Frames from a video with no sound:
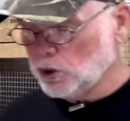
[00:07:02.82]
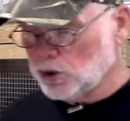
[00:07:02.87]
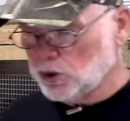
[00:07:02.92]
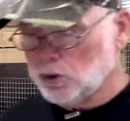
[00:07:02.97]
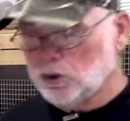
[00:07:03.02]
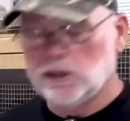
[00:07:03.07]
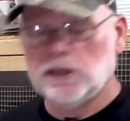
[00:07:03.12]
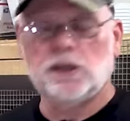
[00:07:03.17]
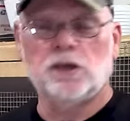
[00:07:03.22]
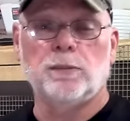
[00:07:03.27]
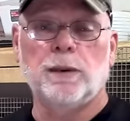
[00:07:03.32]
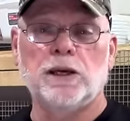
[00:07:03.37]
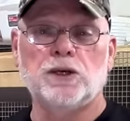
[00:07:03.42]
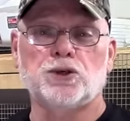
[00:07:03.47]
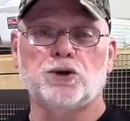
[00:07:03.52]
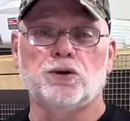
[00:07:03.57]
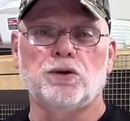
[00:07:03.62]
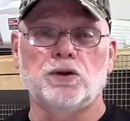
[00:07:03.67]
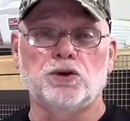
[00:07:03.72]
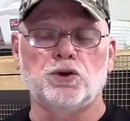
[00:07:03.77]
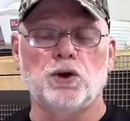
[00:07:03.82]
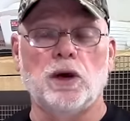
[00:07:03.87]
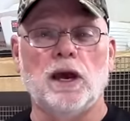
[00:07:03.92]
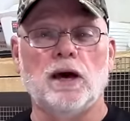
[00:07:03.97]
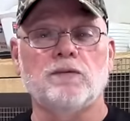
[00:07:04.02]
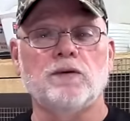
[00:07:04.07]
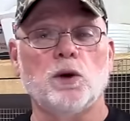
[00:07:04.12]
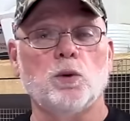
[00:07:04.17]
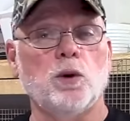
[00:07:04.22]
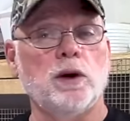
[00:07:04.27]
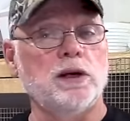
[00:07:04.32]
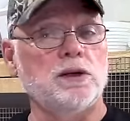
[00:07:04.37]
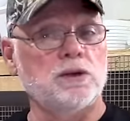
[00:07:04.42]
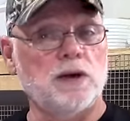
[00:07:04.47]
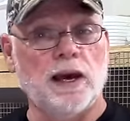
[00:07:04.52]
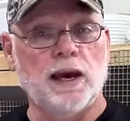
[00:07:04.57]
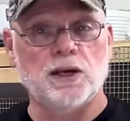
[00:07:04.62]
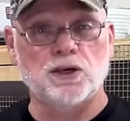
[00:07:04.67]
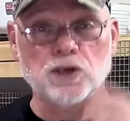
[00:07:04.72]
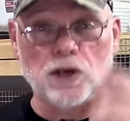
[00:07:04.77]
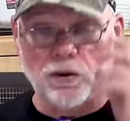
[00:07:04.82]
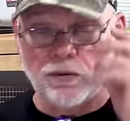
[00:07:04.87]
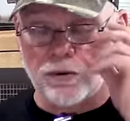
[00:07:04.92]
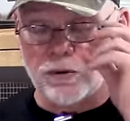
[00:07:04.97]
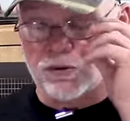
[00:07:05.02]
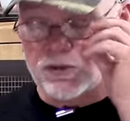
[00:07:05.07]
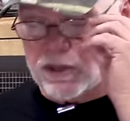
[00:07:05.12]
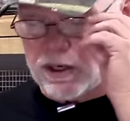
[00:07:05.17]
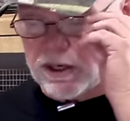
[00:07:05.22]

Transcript: do need to make sure that you have a way to hatch out those